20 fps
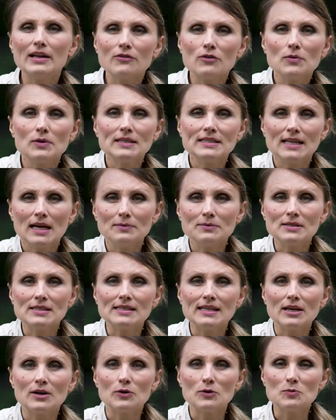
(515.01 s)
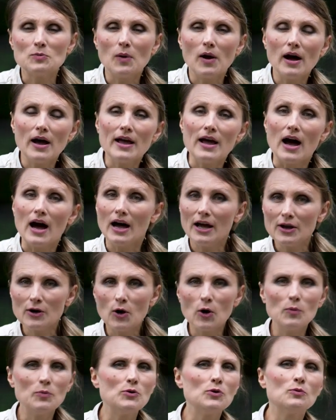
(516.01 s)
everyone, time to say goodbye. I
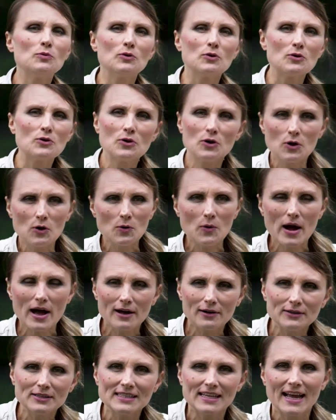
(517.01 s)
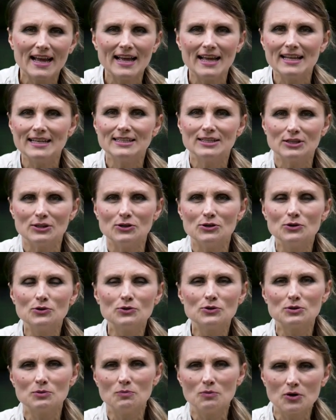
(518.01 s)
hope you will go out and
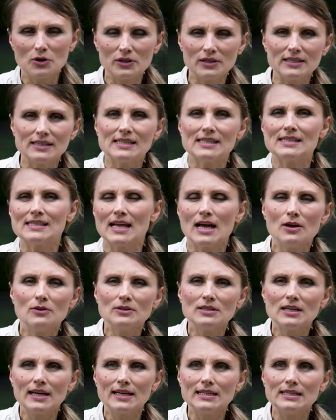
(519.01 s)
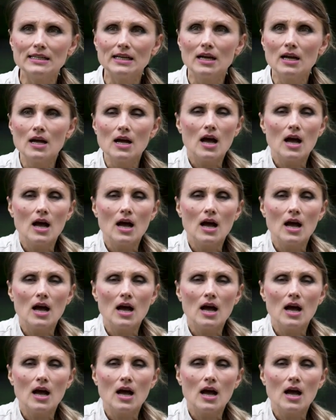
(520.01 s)
use Merlin's Sound ID.